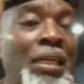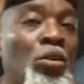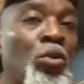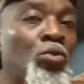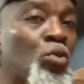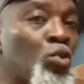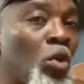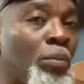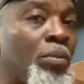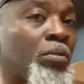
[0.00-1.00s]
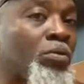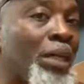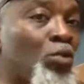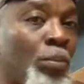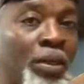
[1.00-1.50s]
are not going to stop
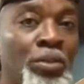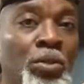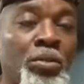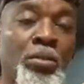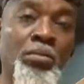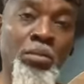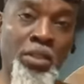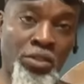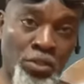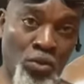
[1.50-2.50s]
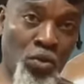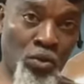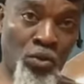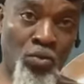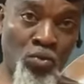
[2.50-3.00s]
trying to oppress us. It is
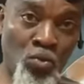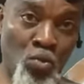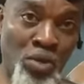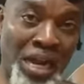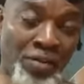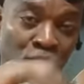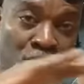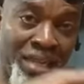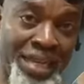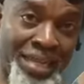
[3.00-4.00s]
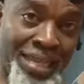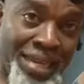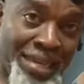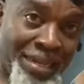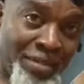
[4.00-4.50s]
us who will have to take
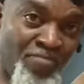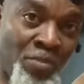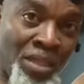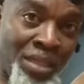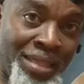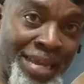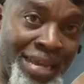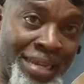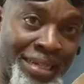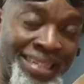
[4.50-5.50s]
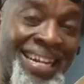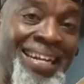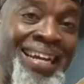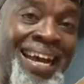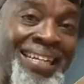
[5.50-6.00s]
their
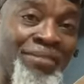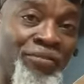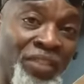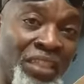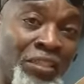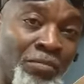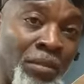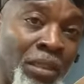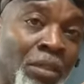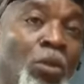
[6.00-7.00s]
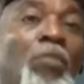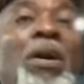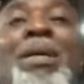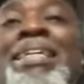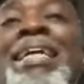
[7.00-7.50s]
feet off
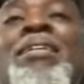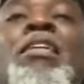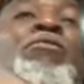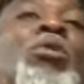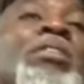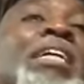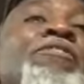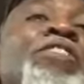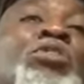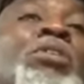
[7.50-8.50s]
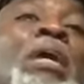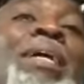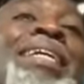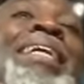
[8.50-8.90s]
our neck. They've got their feet on our